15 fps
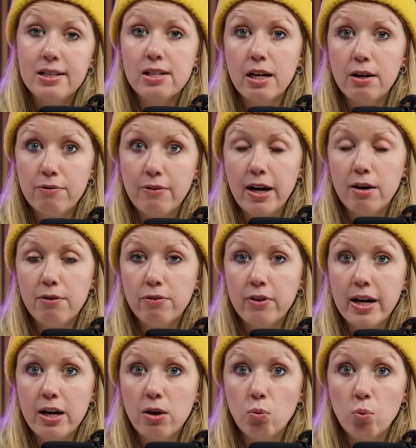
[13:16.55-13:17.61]
inside of
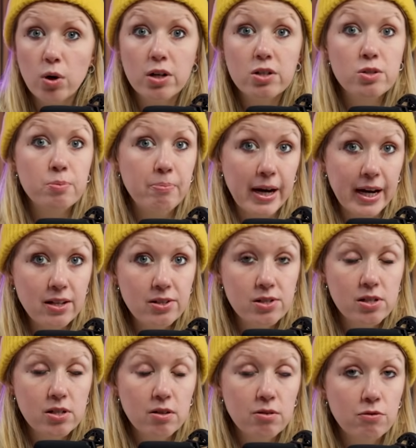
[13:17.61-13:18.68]
Firefly works
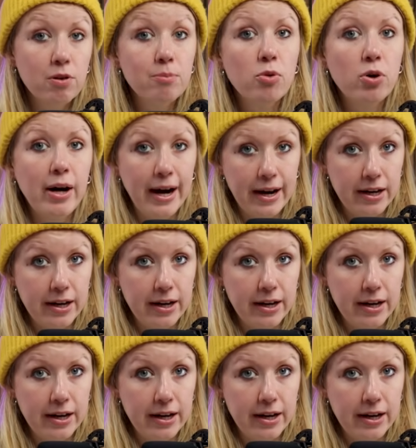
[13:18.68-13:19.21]
best for more